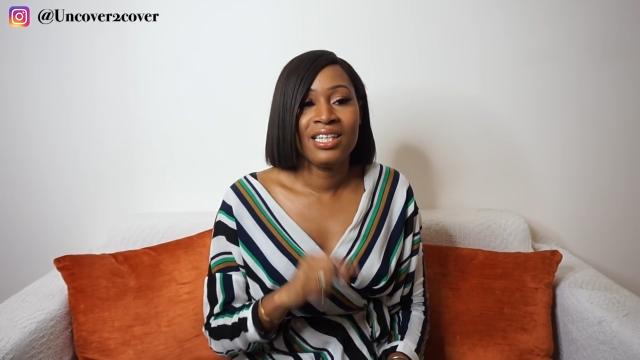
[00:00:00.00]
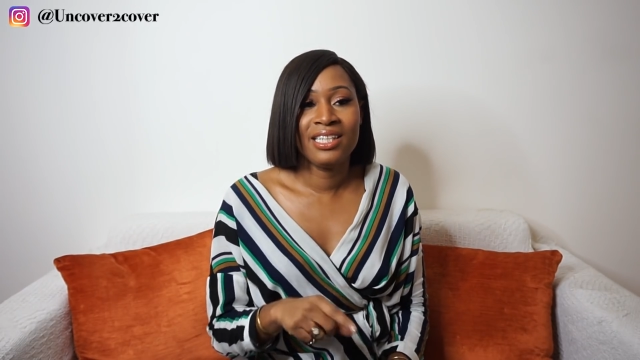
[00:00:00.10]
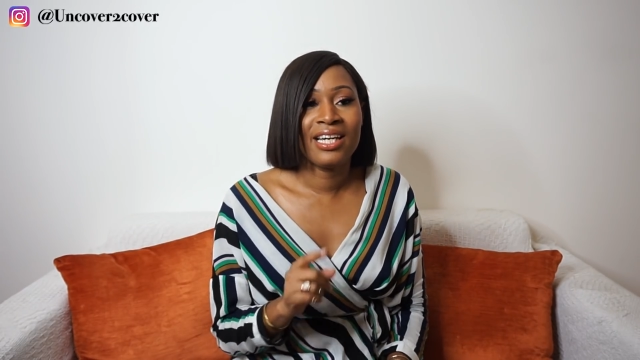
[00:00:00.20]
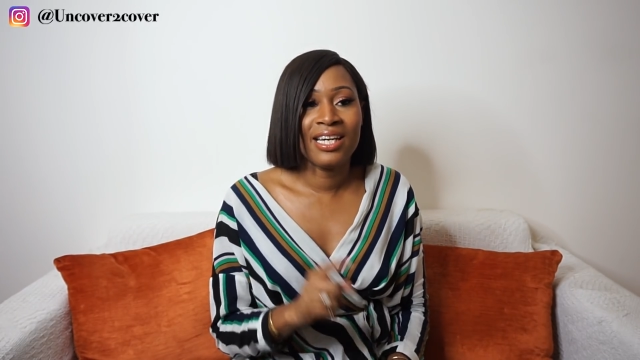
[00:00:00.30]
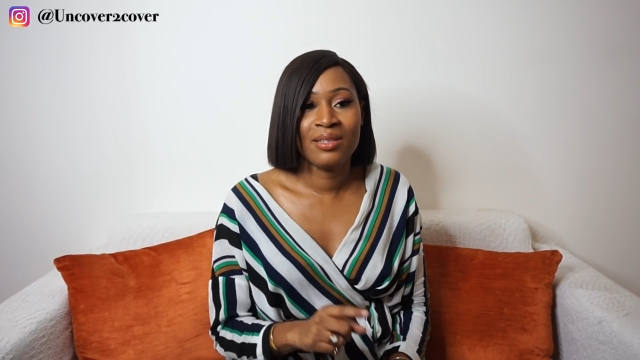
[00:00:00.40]

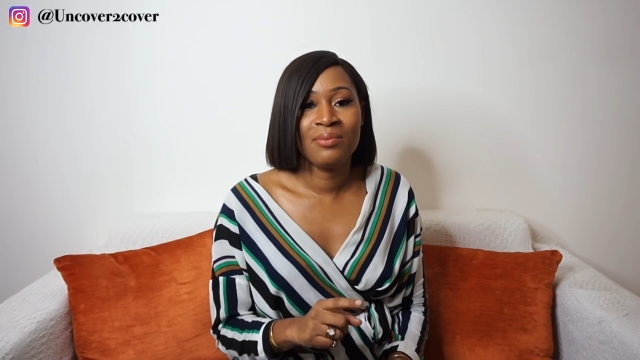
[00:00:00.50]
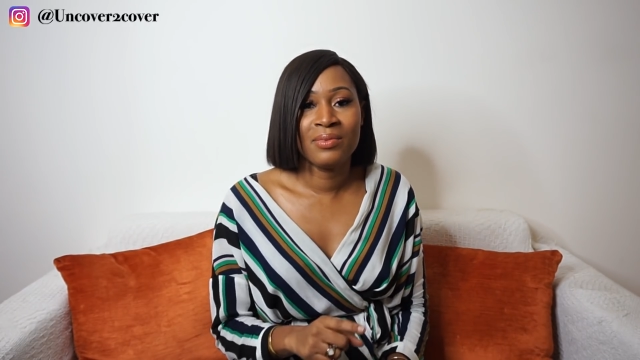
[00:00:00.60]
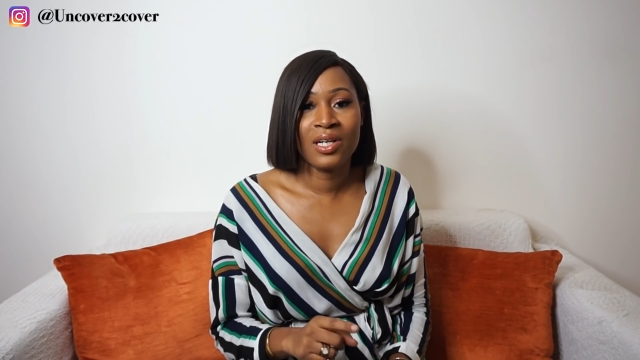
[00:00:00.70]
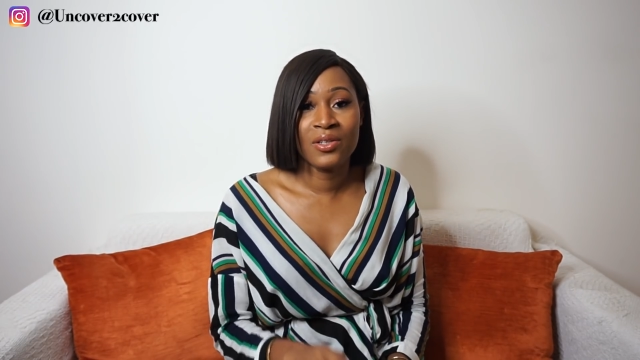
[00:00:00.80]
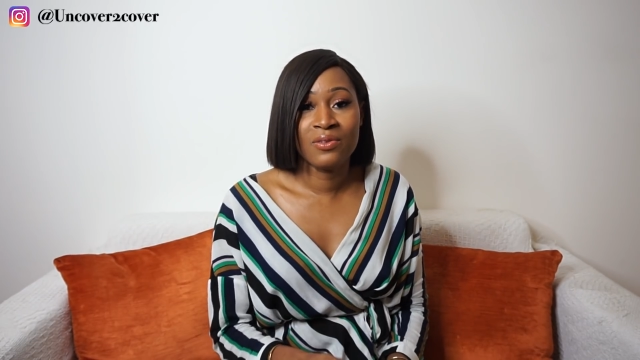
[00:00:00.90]
he
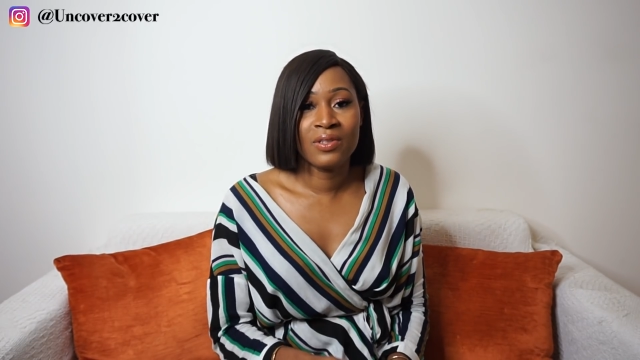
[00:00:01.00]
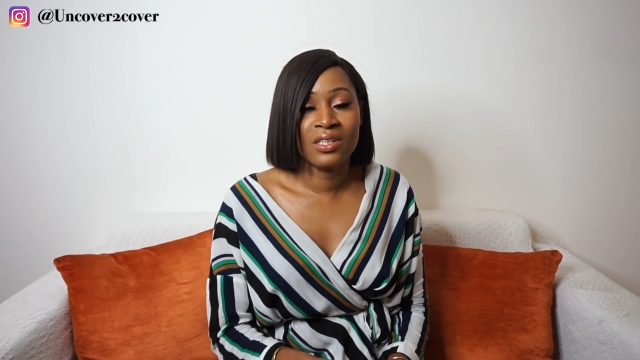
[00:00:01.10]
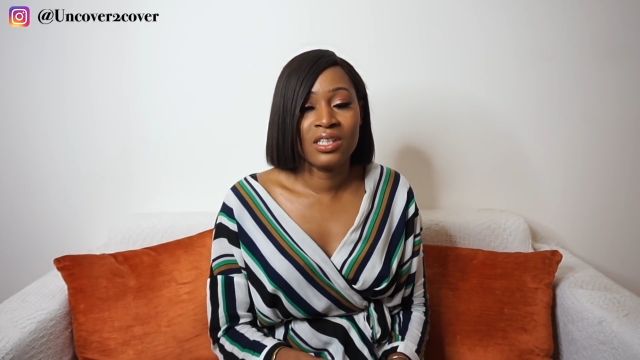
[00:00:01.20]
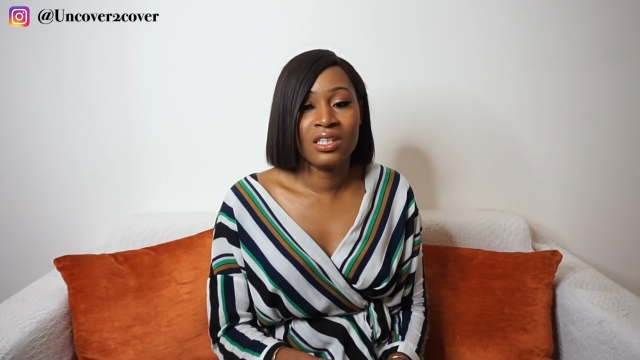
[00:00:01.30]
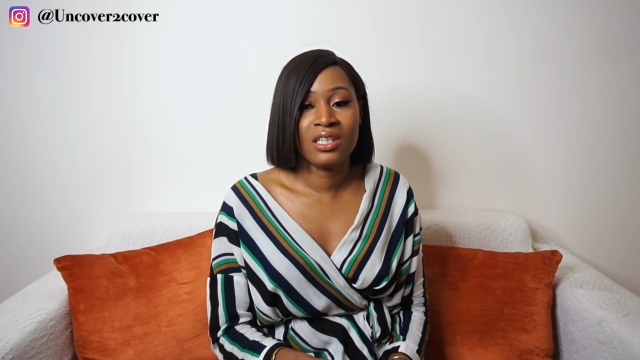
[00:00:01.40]
came
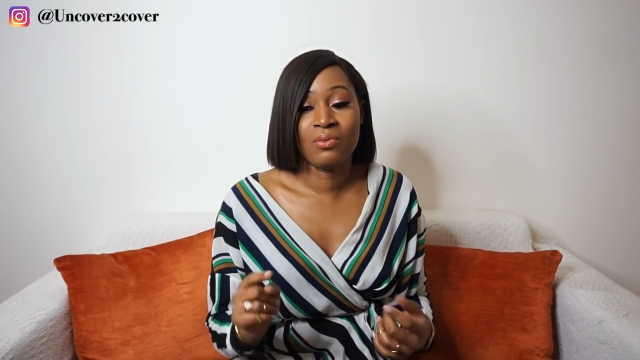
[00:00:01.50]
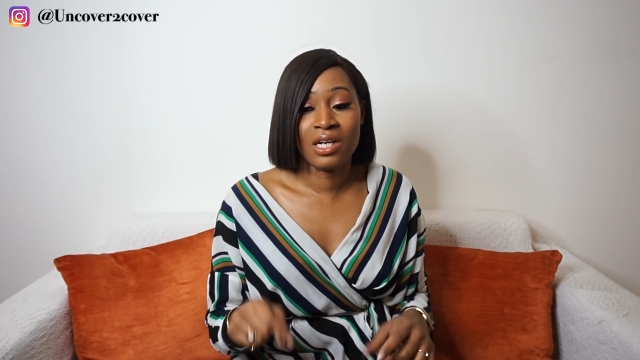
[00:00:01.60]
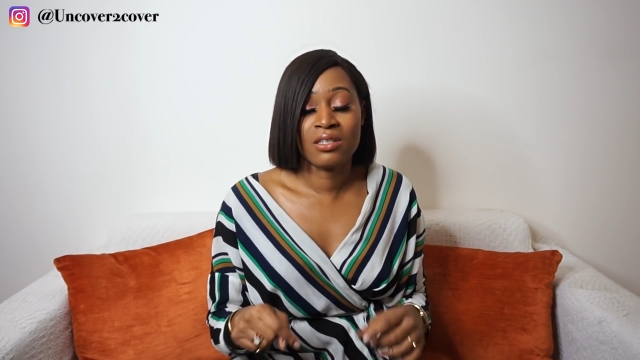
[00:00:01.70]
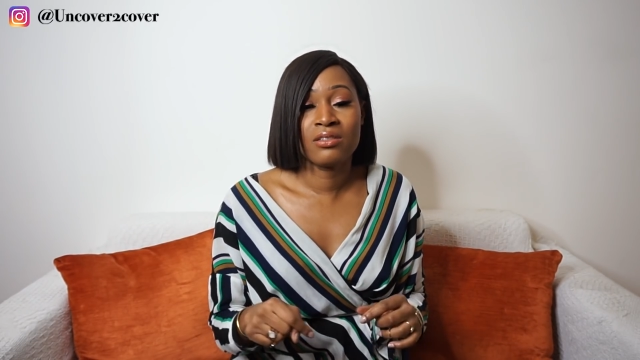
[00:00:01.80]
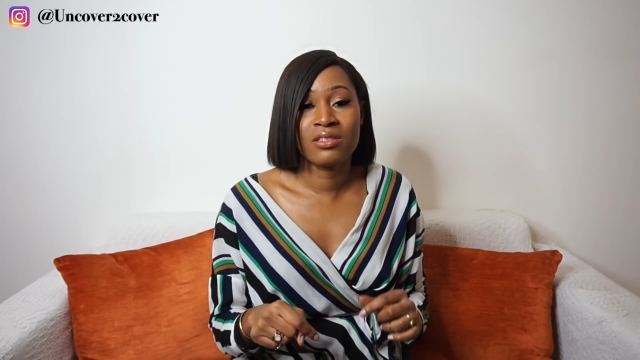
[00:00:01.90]
over
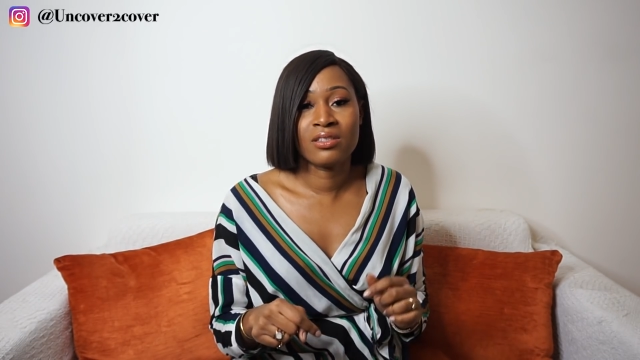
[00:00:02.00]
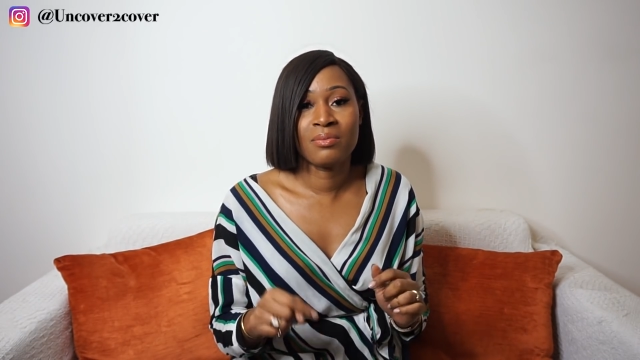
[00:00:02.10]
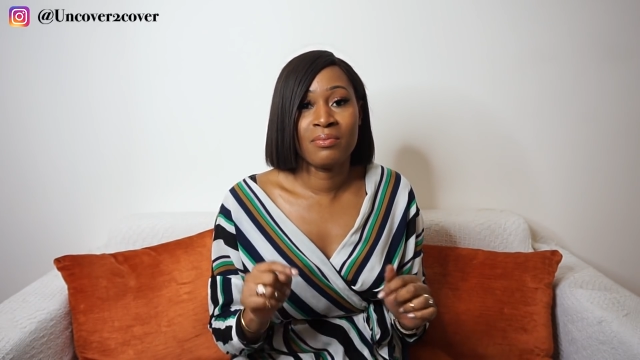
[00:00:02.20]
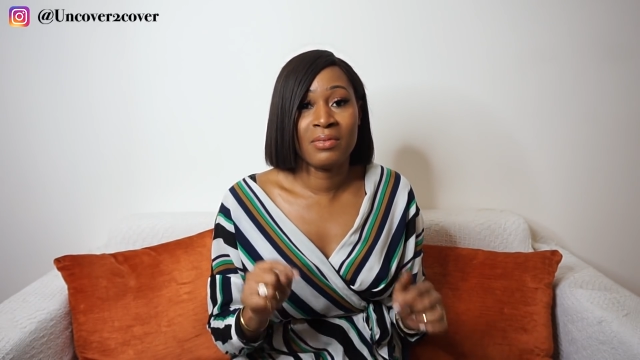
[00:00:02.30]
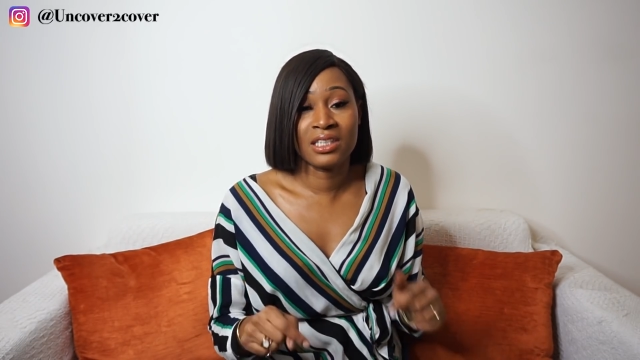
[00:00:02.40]
whilst
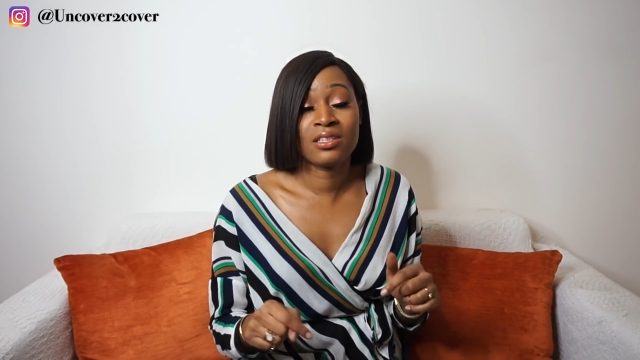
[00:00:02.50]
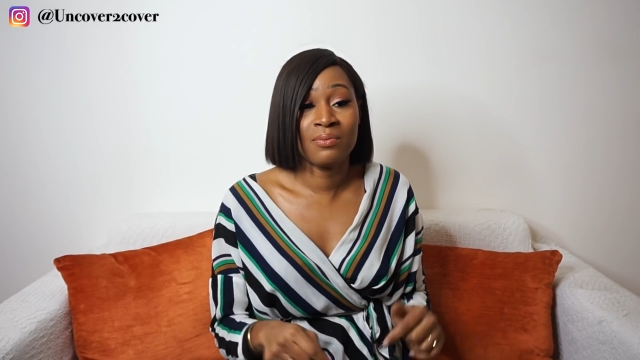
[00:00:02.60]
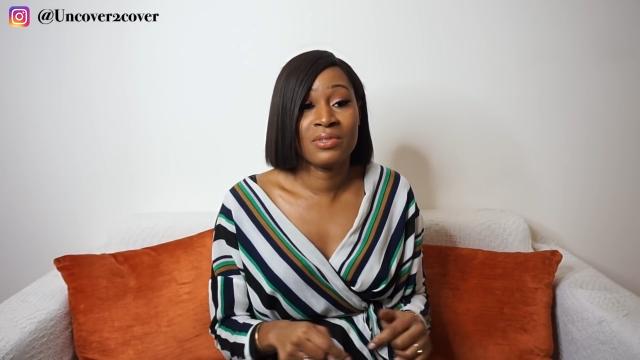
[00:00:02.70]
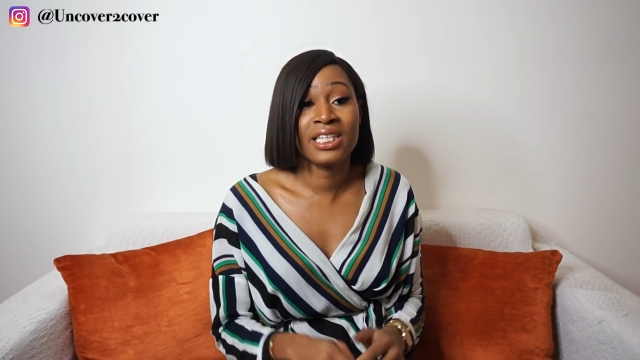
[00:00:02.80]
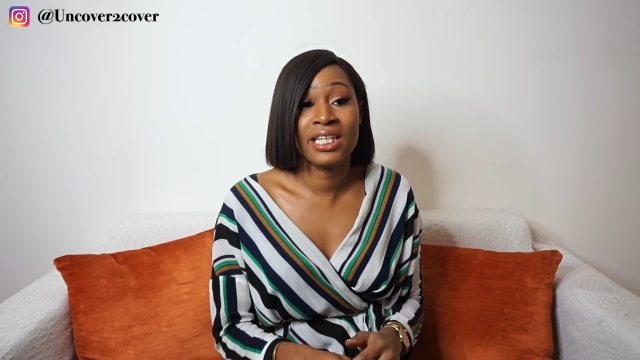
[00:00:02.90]
my
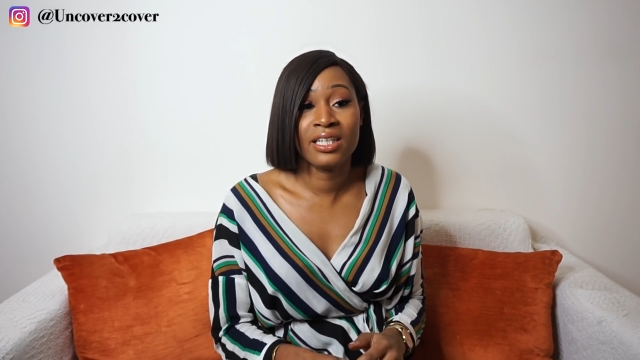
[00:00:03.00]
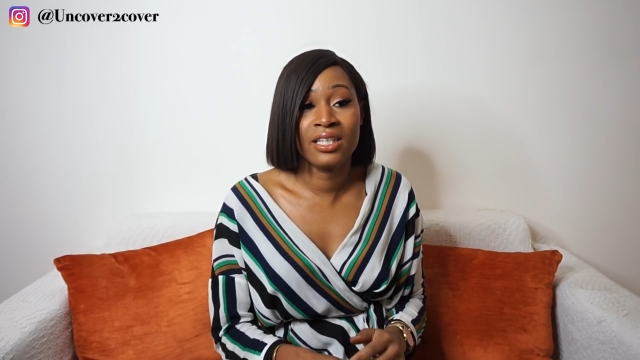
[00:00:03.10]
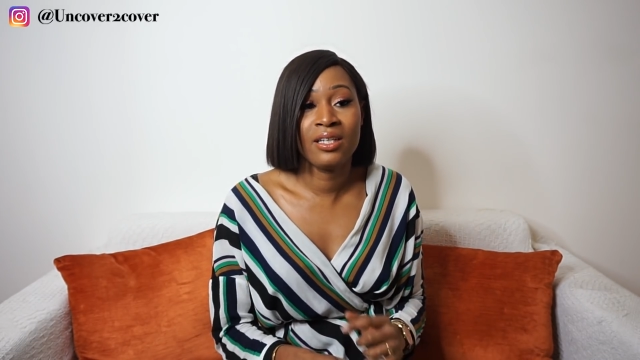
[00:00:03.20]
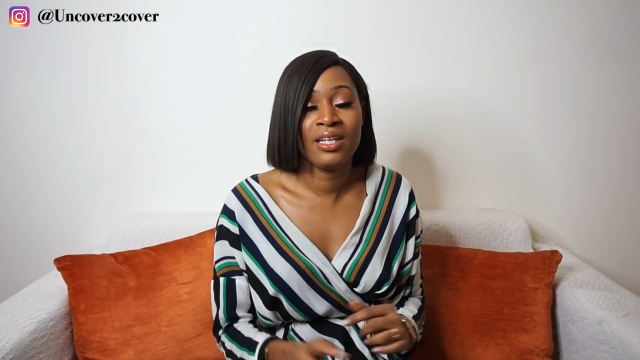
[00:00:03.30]
son was here,